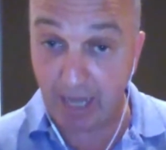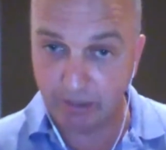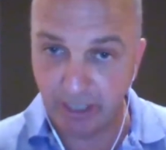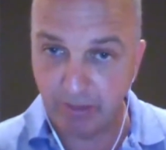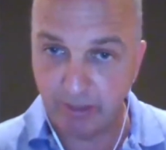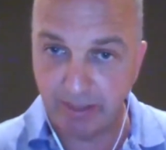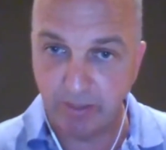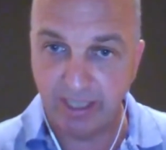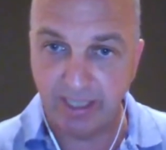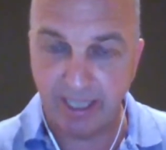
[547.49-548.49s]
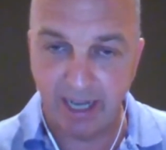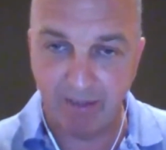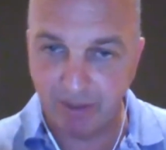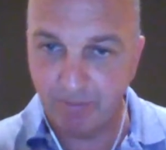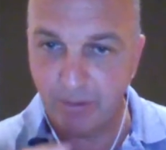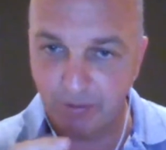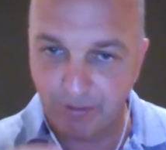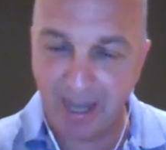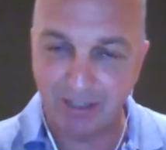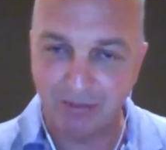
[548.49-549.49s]
So we move
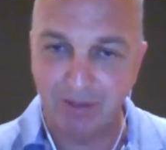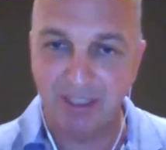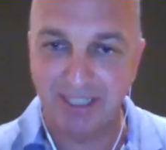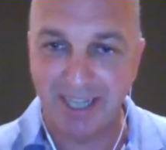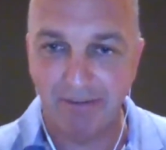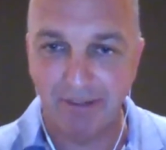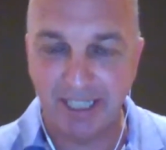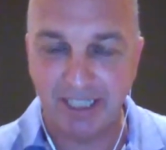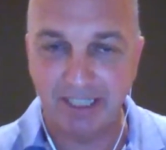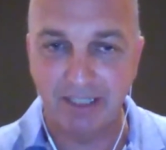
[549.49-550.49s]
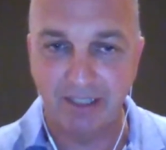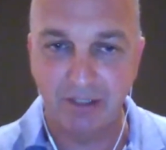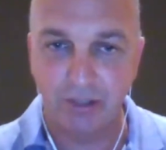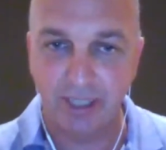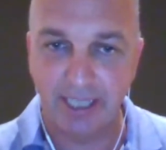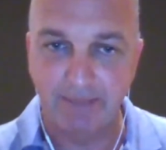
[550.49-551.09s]
fast from discovery to drilling.